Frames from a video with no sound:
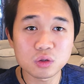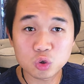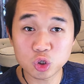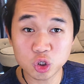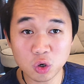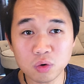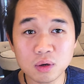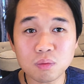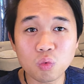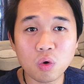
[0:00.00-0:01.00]
to show
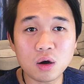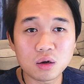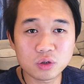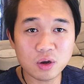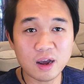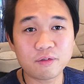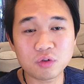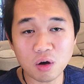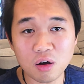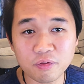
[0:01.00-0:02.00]
them what you have
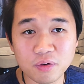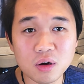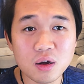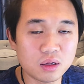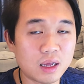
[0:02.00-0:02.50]
to offer